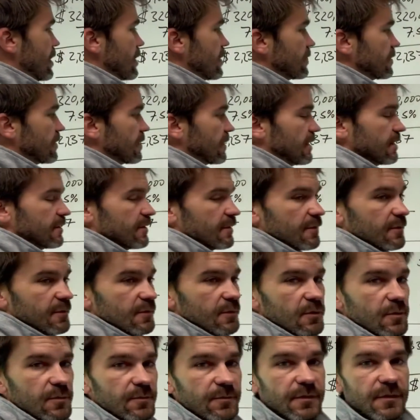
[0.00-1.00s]
So let's
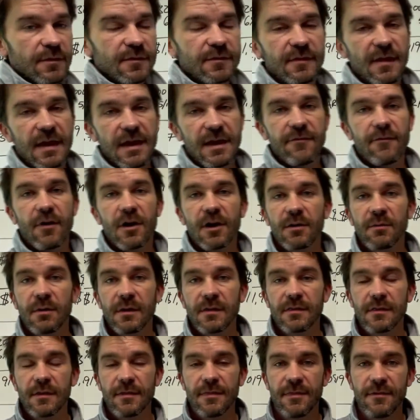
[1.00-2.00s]
assume, for the sake of
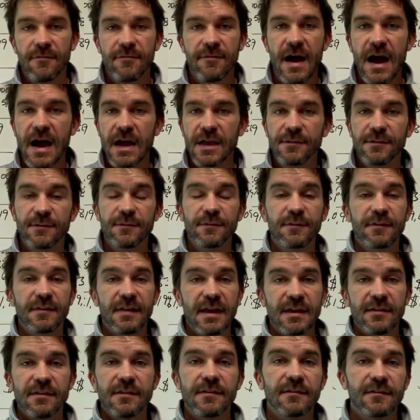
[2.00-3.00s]
argument, that the values have
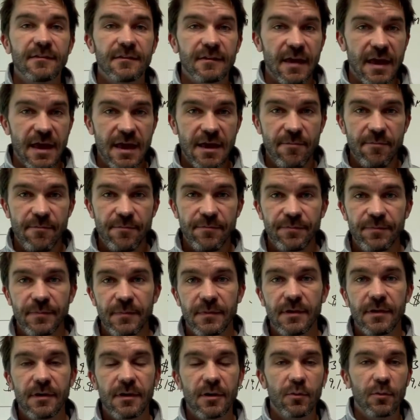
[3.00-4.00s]
stayed the same.
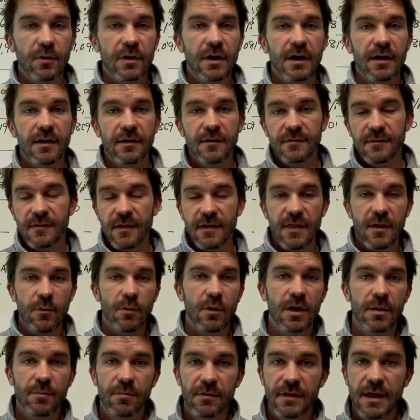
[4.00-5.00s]
We're not going to say they
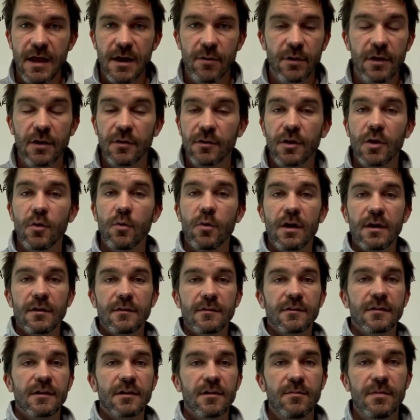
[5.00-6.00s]
went up or down. We don't know where
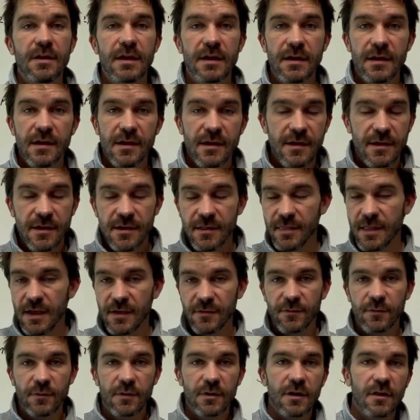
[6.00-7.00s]
it's going to be.
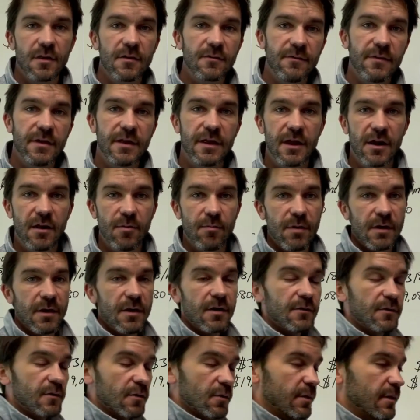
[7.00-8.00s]
That's for another video.
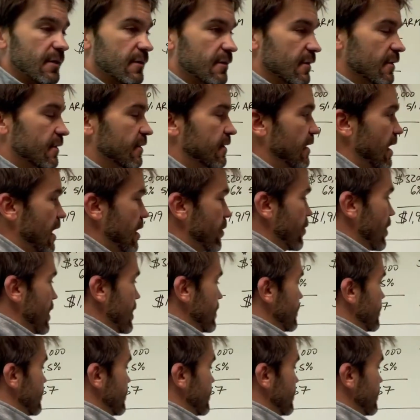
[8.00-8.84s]
But assuming it's the same, right?